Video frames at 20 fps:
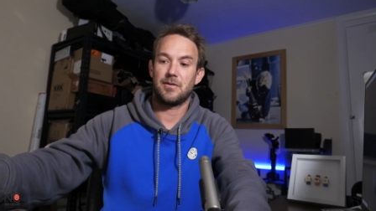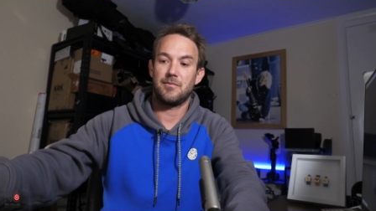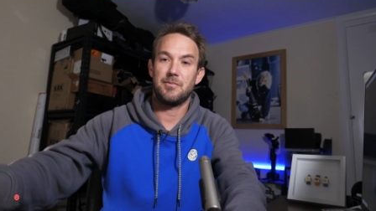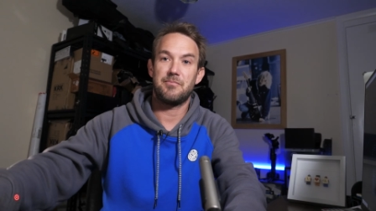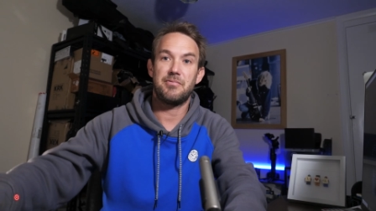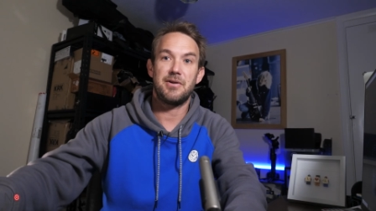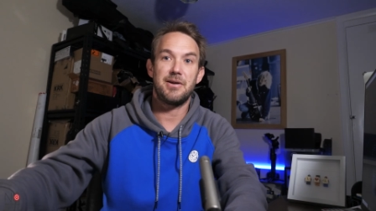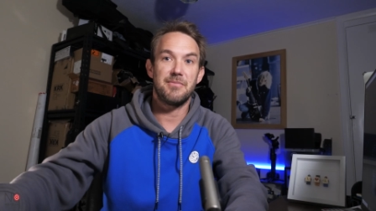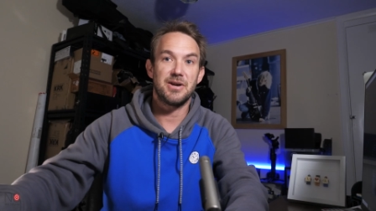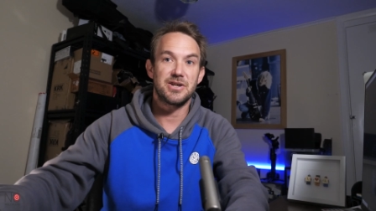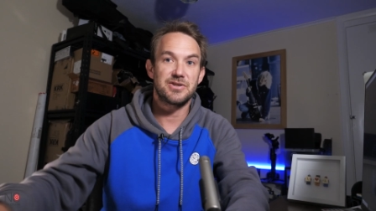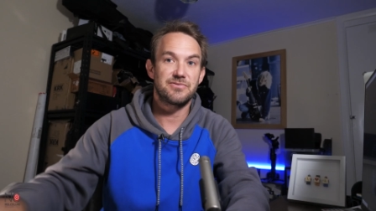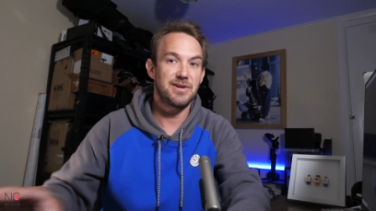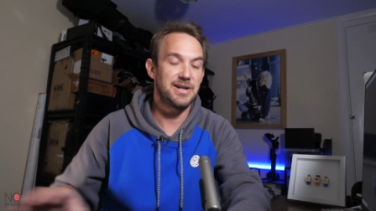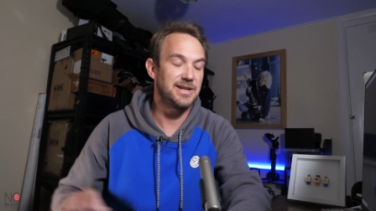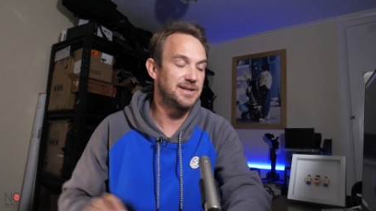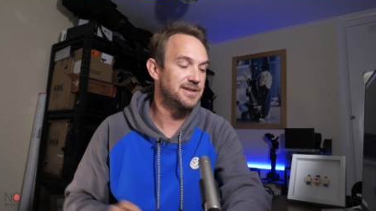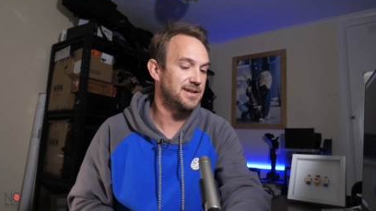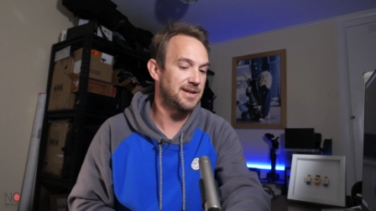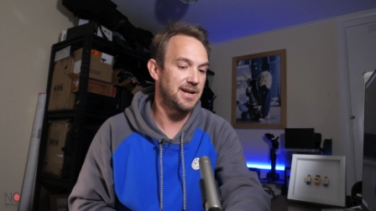We're pretty much
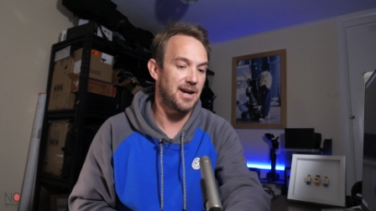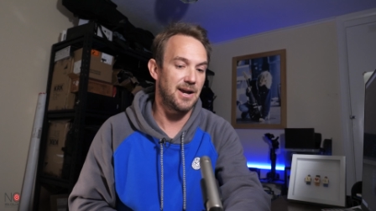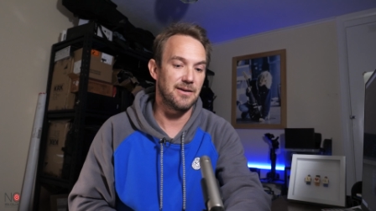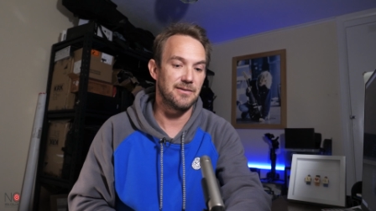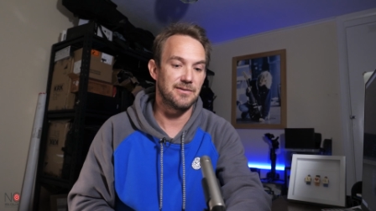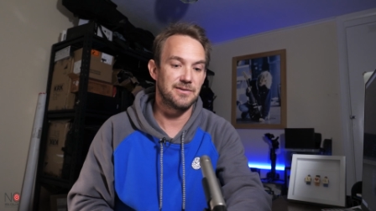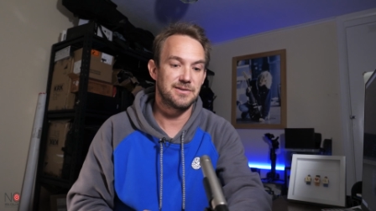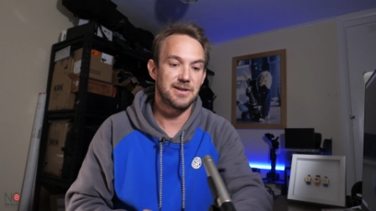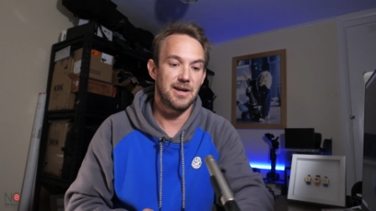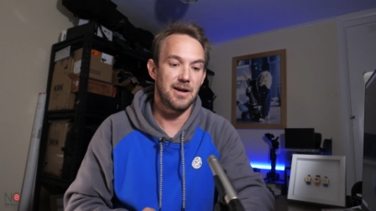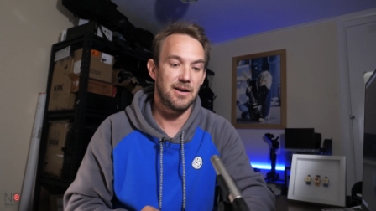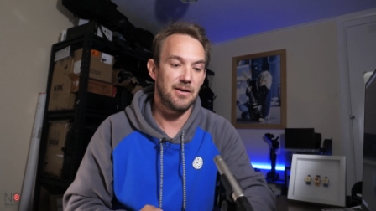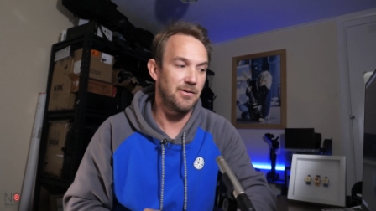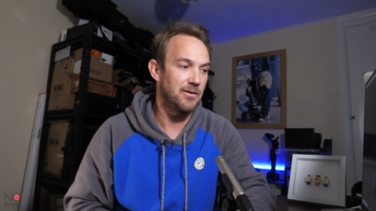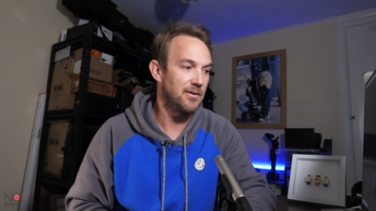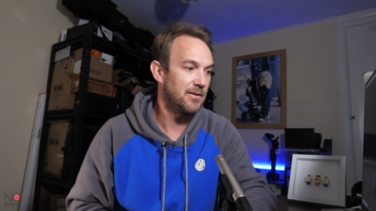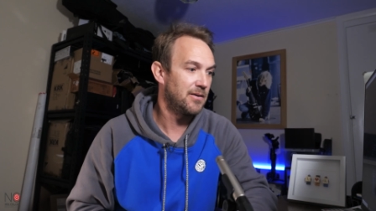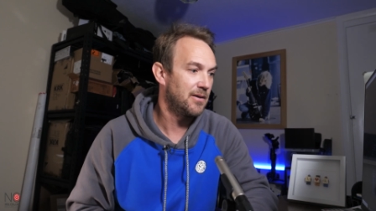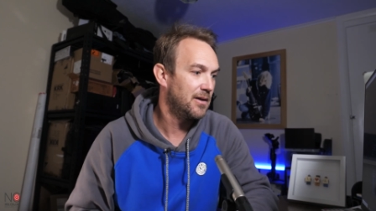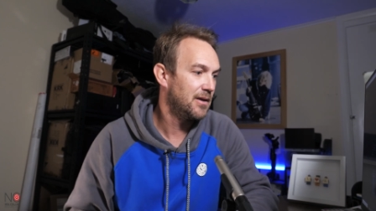ready to go.
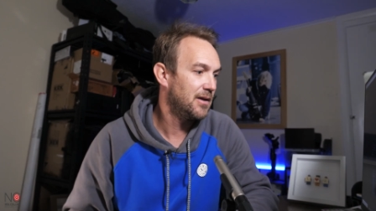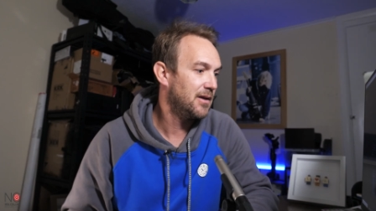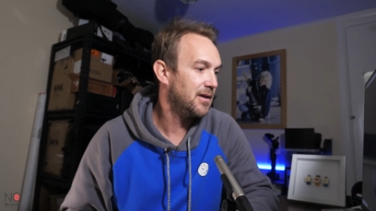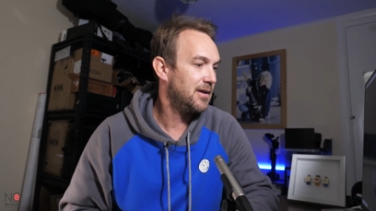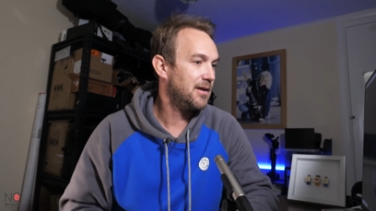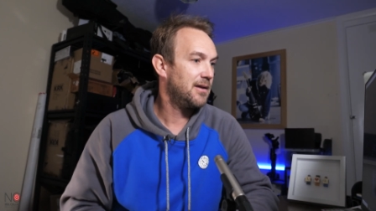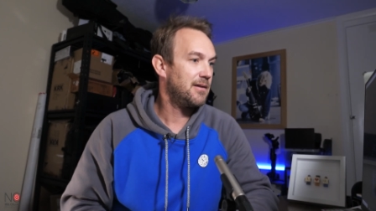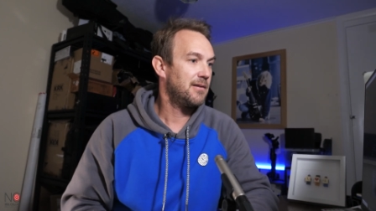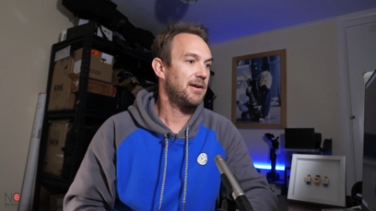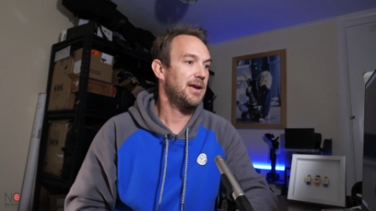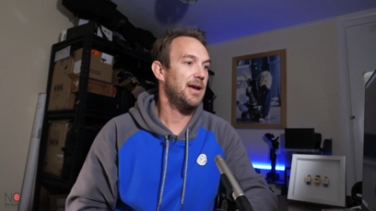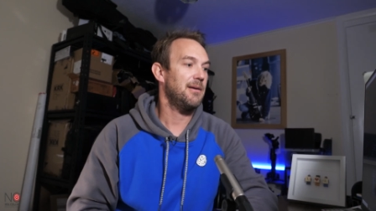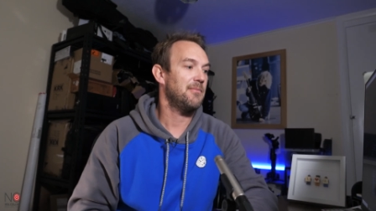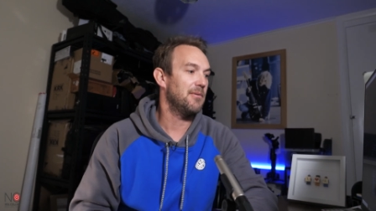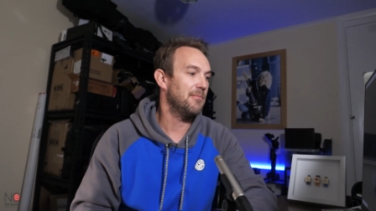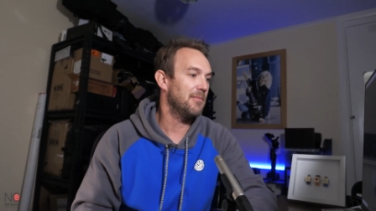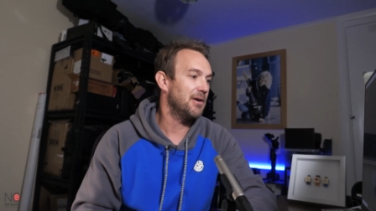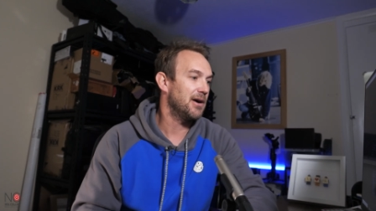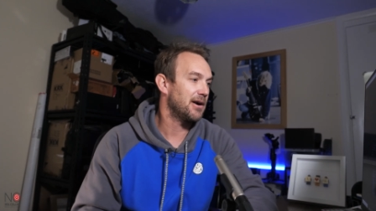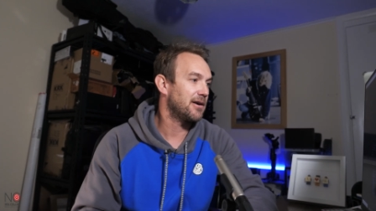So get
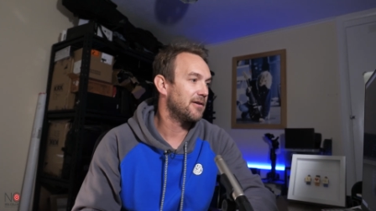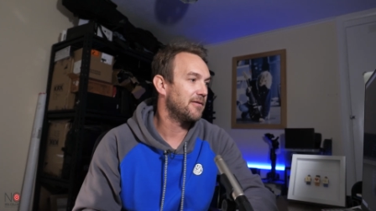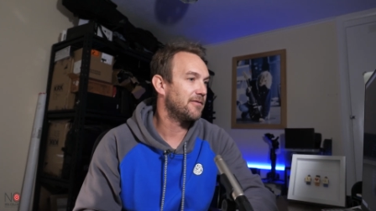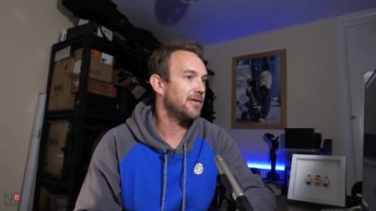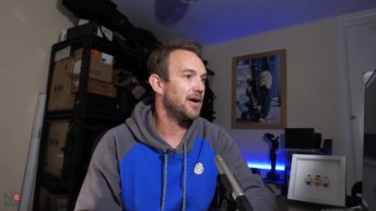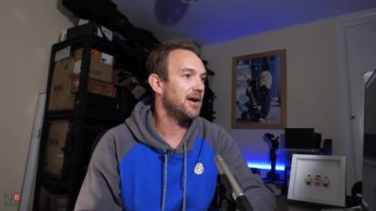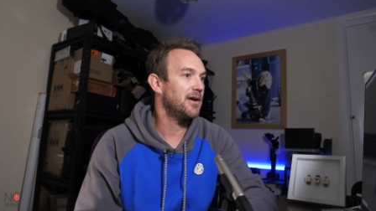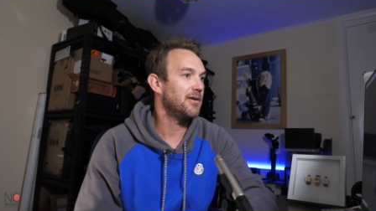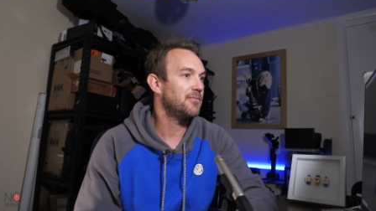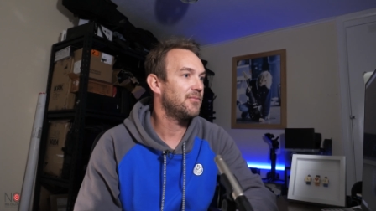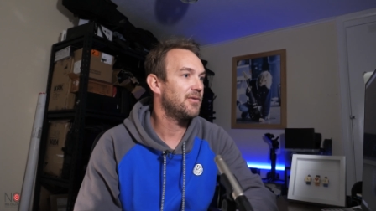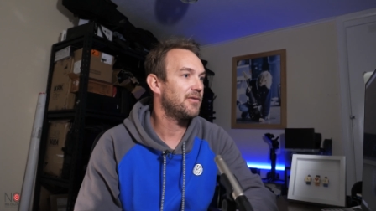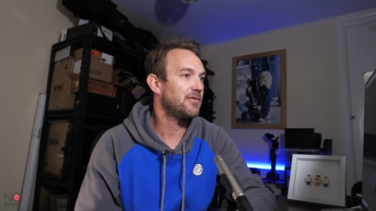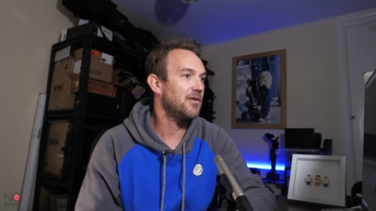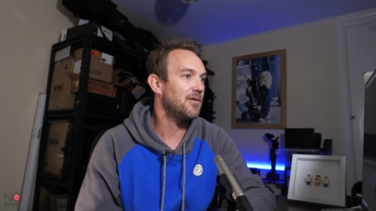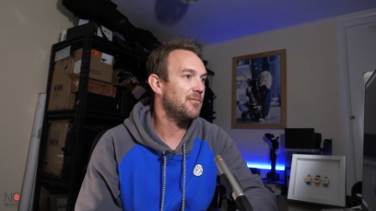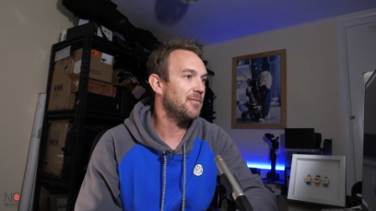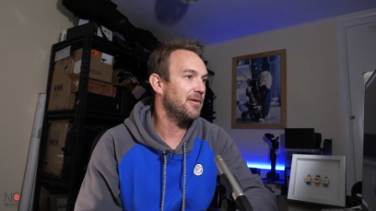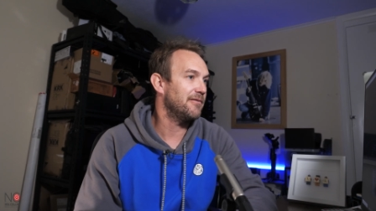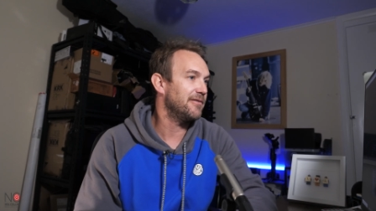my microphone, we've
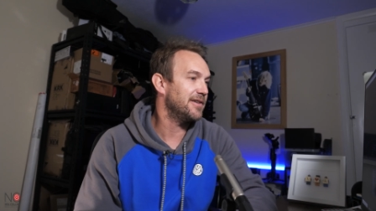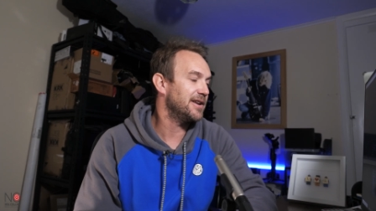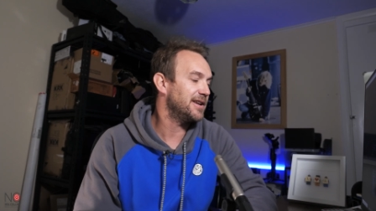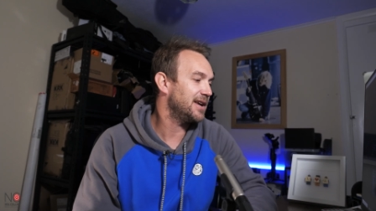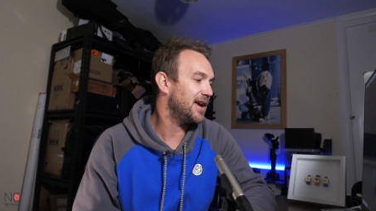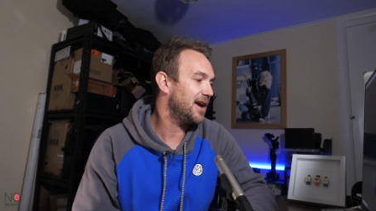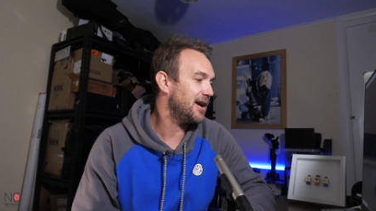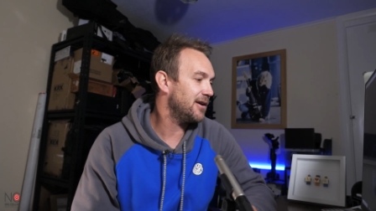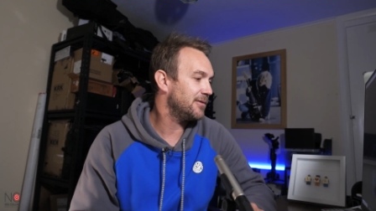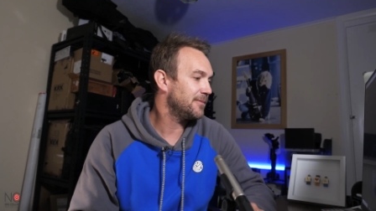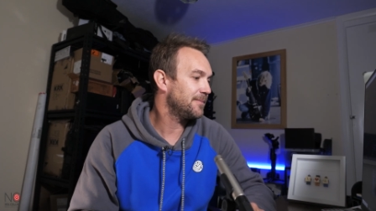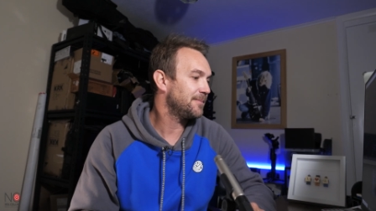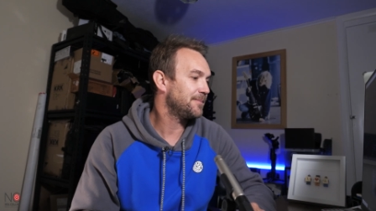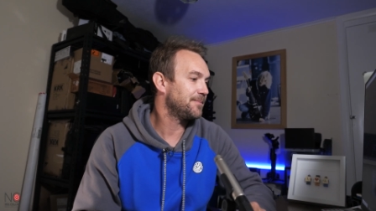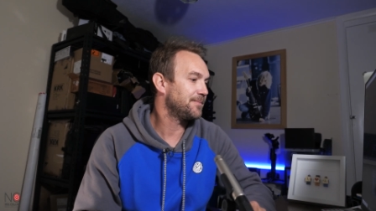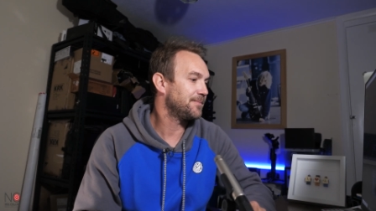got my video.